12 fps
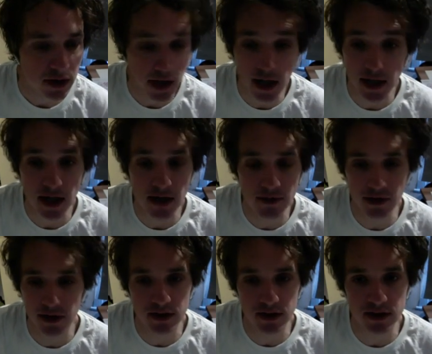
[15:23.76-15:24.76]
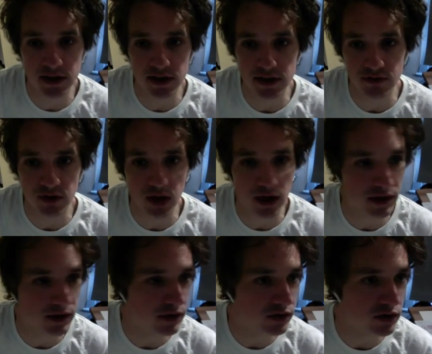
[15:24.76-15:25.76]
Yeah. They said it's
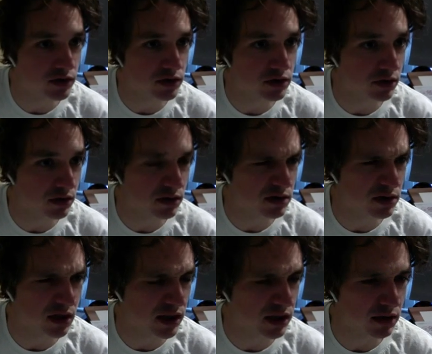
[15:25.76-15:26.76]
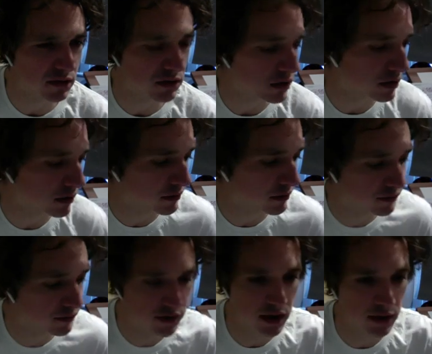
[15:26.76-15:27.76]
fine. They just got to
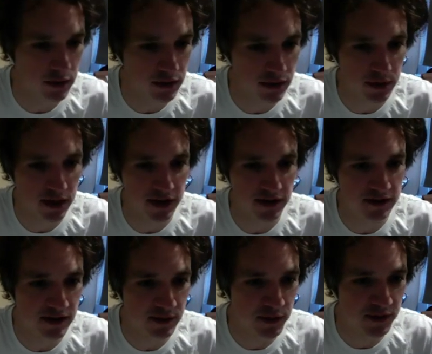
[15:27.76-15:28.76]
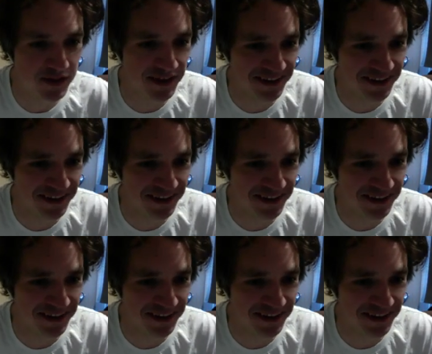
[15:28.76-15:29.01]
check with the media team.